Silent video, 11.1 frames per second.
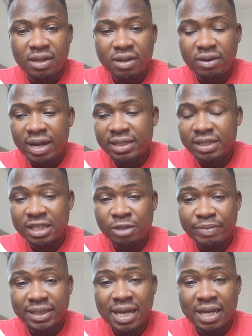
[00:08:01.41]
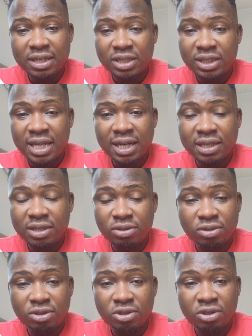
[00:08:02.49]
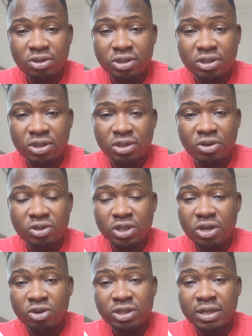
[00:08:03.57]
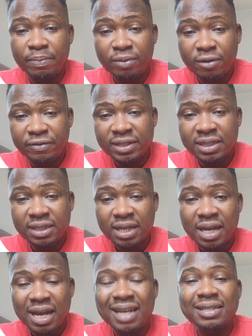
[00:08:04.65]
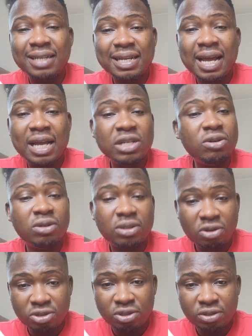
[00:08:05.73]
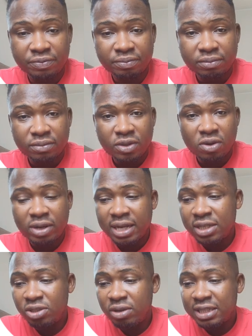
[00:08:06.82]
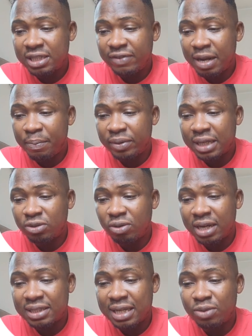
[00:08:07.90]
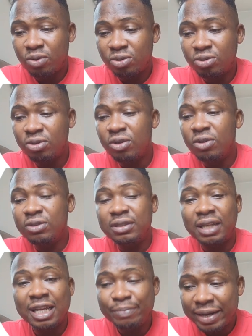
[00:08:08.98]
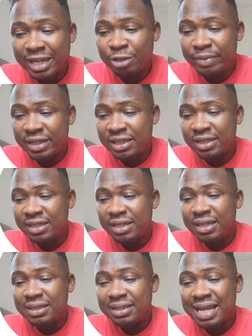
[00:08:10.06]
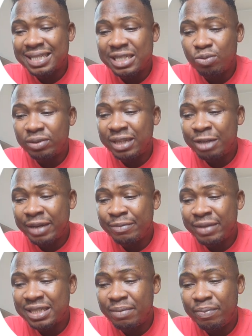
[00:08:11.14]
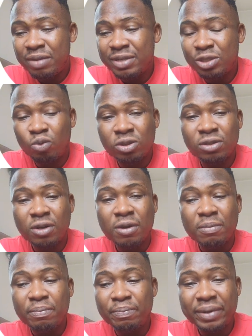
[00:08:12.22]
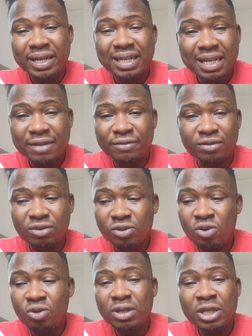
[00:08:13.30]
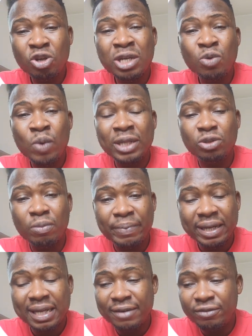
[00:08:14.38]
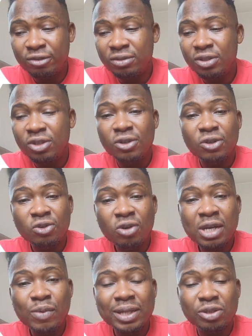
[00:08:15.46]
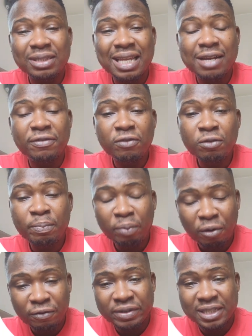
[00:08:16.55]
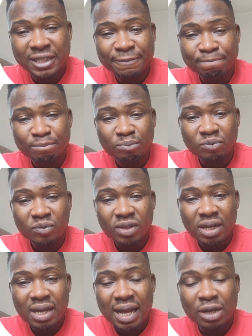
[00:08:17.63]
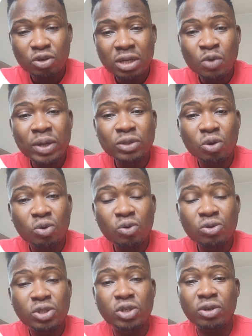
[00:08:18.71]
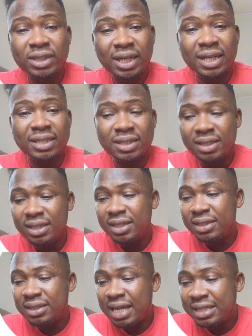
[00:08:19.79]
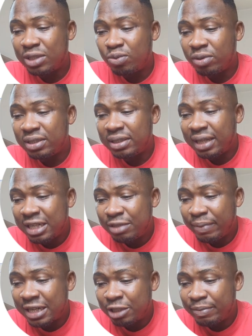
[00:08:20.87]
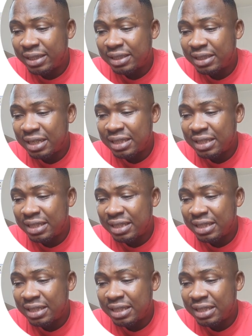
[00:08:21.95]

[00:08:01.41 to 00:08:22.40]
All right, it is better you take you're not in profit and neither are you on loss. Okay, so it is very important to understand what? Trade management. That is what trade management simply means what? Break even. Knowing when to break even, knowing when to take full profit, and knowing when to close your trade. That is what trade management.